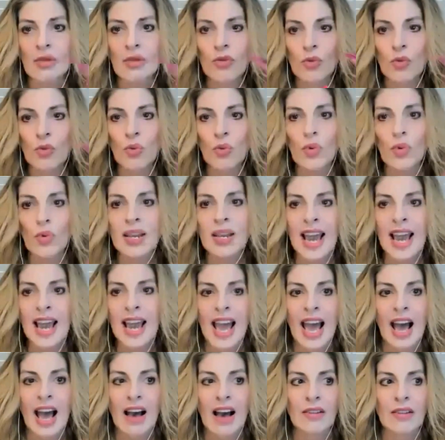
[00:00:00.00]
we
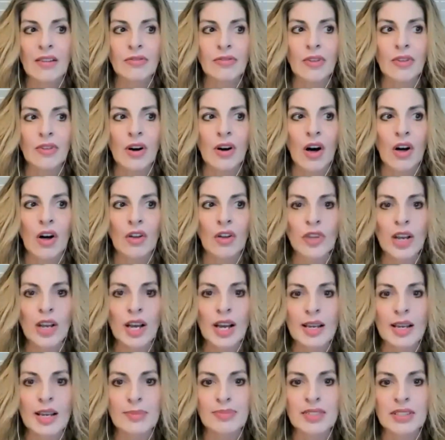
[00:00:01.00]
have all
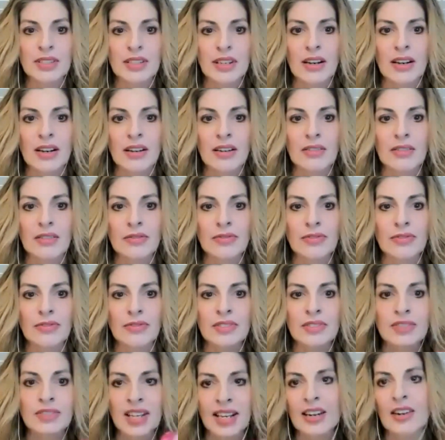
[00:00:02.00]
types of
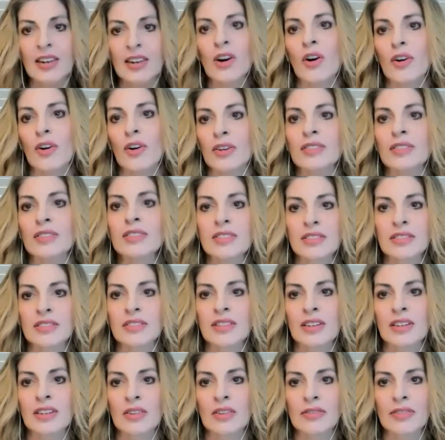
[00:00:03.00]
data cards
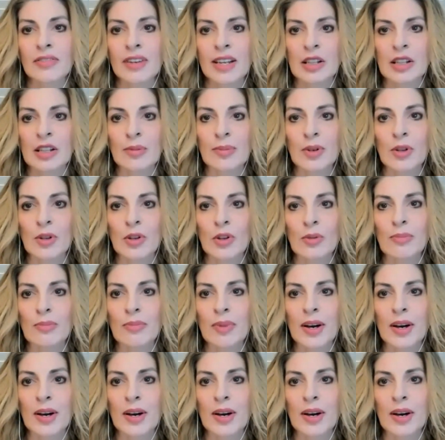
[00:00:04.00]
that are available,